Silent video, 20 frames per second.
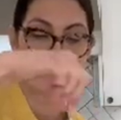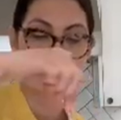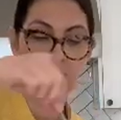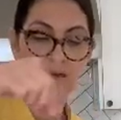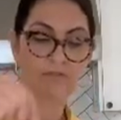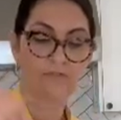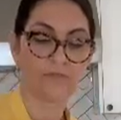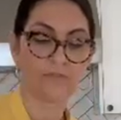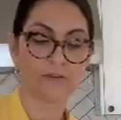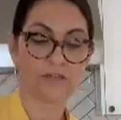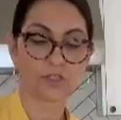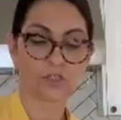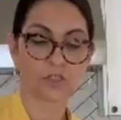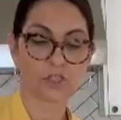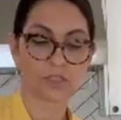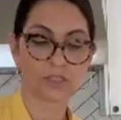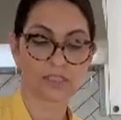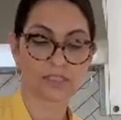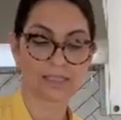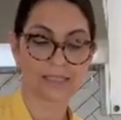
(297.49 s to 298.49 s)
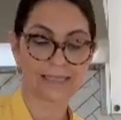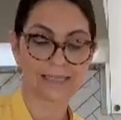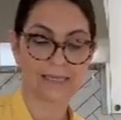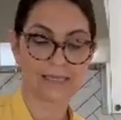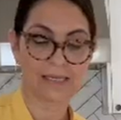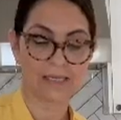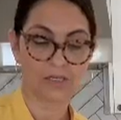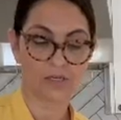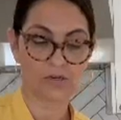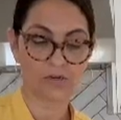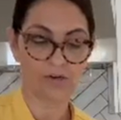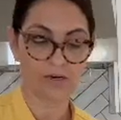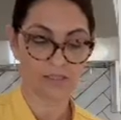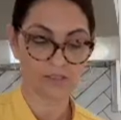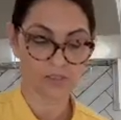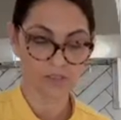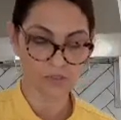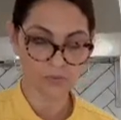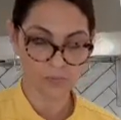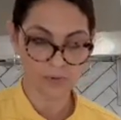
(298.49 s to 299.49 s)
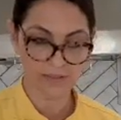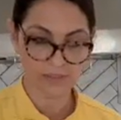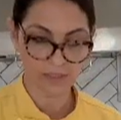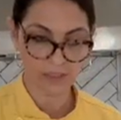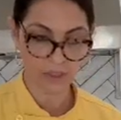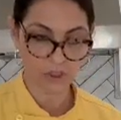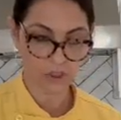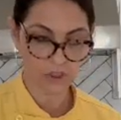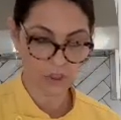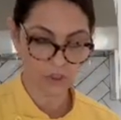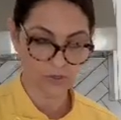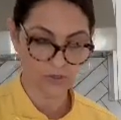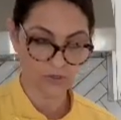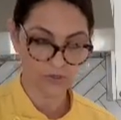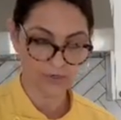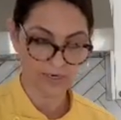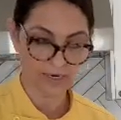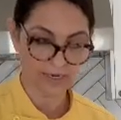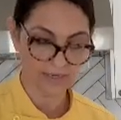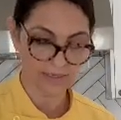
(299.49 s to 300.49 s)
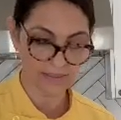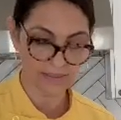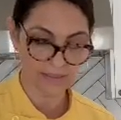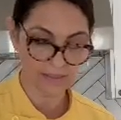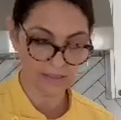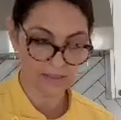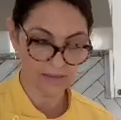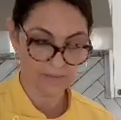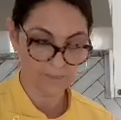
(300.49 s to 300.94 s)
I'll finish this later. I just wanted to show you guys